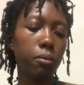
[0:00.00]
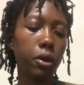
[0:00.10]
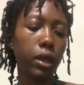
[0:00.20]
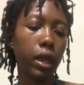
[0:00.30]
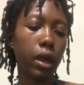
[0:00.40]

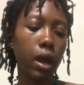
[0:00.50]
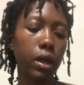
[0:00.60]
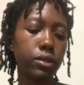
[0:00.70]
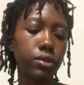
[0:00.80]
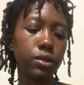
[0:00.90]
But yeah,
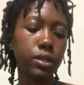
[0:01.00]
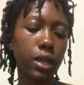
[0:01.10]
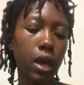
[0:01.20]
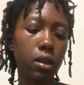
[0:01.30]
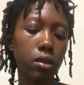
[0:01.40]
guys, you
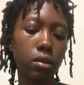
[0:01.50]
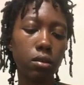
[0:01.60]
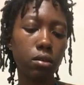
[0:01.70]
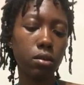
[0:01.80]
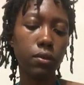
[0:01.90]
just gotta
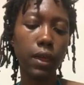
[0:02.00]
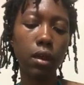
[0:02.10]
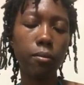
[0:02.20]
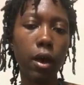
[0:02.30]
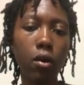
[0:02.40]

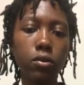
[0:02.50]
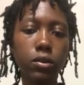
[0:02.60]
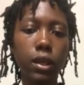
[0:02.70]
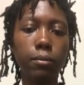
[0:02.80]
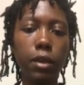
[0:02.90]
think
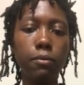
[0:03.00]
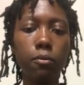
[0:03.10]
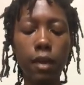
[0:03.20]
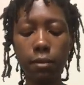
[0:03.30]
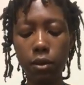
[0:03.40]
about that
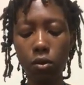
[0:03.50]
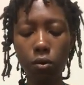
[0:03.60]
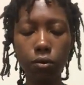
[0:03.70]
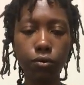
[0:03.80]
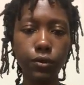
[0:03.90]
people may be
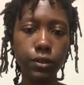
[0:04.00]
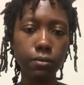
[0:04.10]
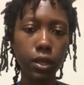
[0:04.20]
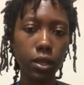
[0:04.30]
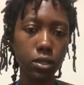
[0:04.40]
going through
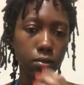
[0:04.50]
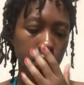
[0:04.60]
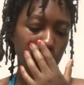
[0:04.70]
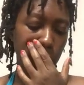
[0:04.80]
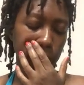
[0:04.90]
some things
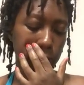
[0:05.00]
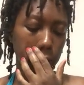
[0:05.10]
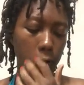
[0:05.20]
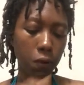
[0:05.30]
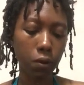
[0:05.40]

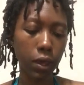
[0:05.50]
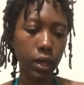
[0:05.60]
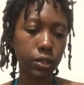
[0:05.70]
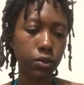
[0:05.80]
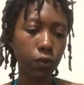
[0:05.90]
sometimes.
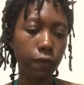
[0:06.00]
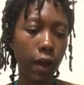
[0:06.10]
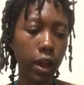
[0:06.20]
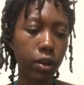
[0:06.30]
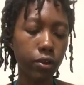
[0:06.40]
Okay, so
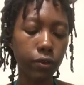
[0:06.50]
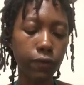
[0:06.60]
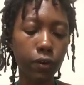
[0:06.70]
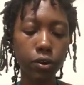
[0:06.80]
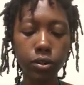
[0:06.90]
fire, you're
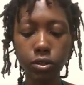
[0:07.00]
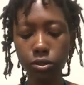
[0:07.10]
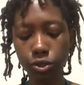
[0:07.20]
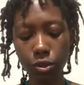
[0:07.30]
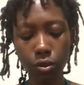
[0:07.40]

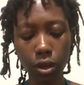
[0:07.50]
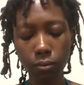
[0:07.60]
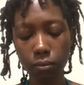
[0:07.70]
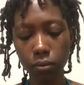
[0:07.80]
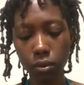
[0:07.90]
first. You showed
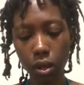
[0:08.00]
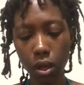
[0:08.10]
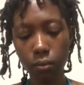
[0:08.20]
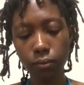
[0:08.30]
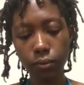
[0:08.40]
up.
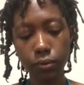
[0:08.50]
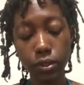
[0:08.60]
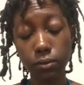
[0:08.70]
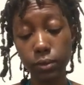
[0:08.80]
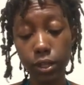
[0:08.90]

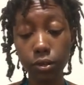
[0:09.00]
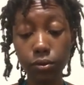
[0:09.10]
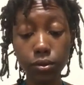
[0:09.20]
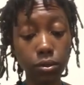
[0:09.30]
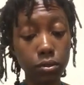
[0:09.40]
Some
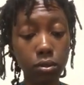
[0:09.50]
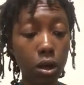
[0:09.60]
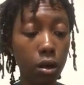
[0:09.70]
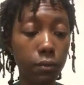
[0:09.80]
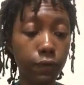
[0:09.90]
Leos.
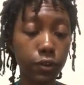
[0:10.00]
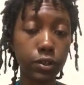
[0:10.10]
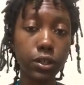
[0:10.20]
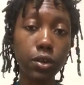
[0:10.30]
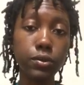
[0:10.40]
If
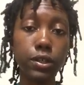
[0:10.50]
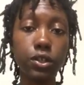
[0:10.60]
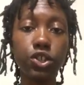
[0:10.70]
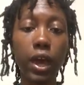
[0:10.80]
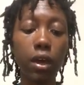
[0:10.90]
there's Leos in
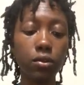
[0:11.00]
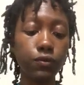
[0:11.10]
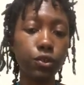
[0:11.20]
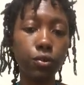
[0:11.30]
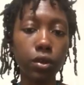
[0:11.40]
the chat,
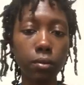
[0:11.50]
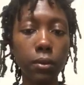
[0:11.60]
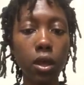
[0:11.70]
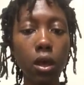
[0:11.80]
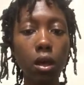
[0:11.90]
you showed
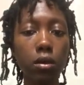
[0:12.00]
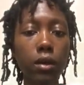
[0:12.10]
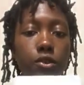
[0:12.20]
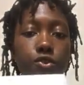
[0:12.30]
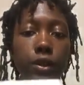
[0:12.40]
up. You
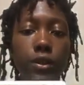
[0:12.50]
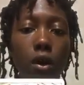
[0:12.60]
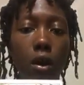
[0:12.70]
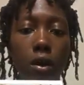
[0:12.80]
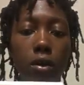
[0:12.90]
got the Strength
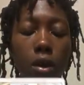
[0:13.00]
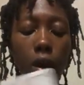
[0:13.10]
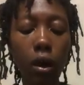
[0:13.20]
card.